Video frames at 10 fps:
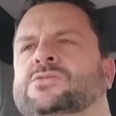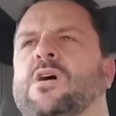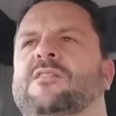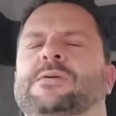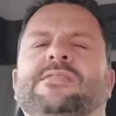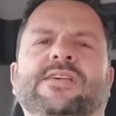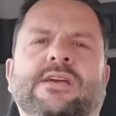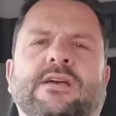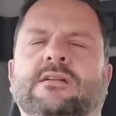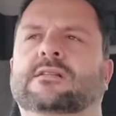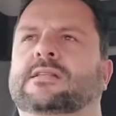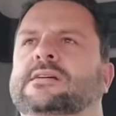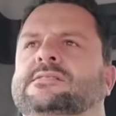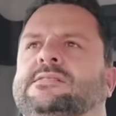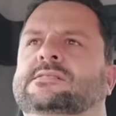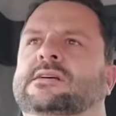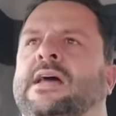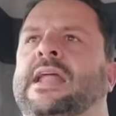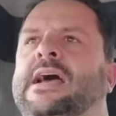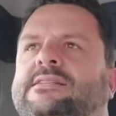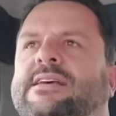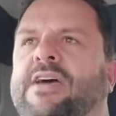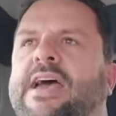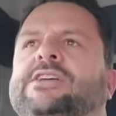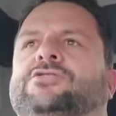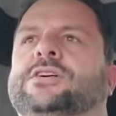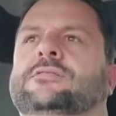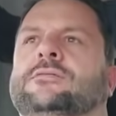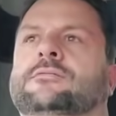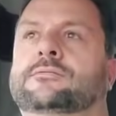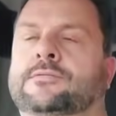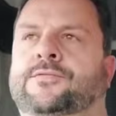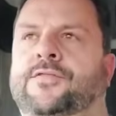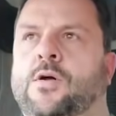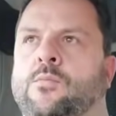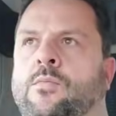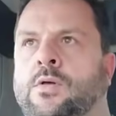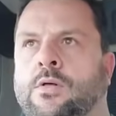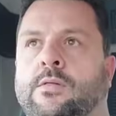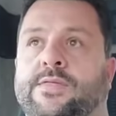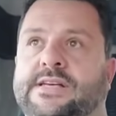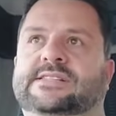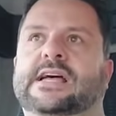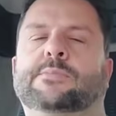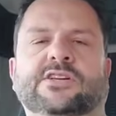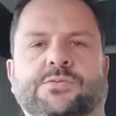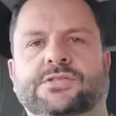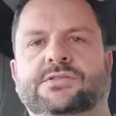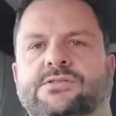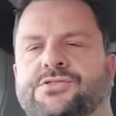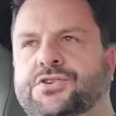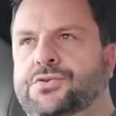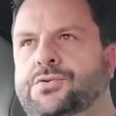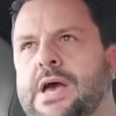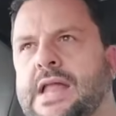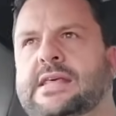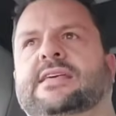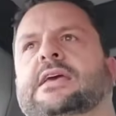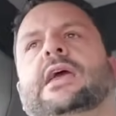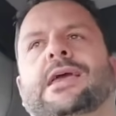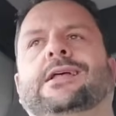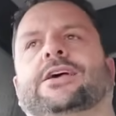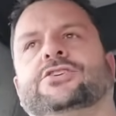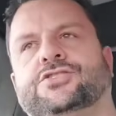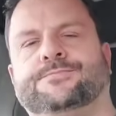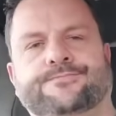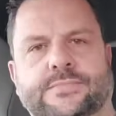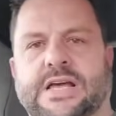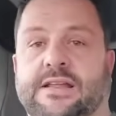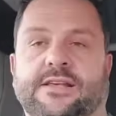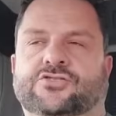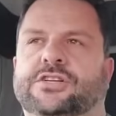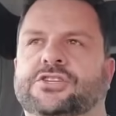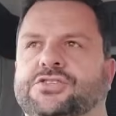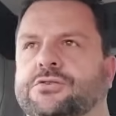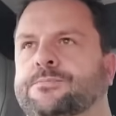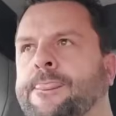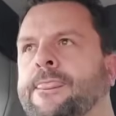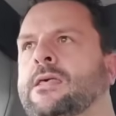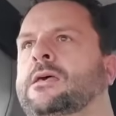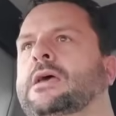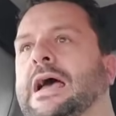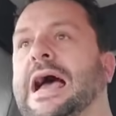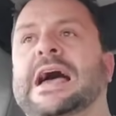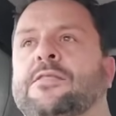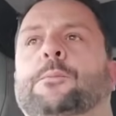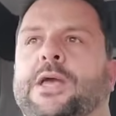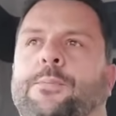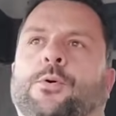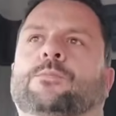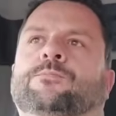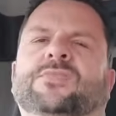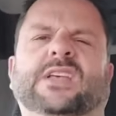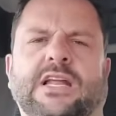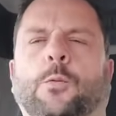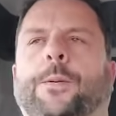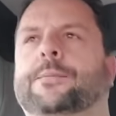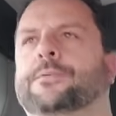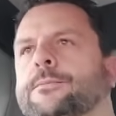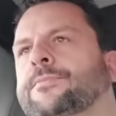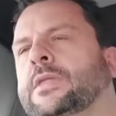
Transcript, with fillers: So I've been thinking that there's an active hatred from the establishment to anything English, anything traditional, and the people, the little people.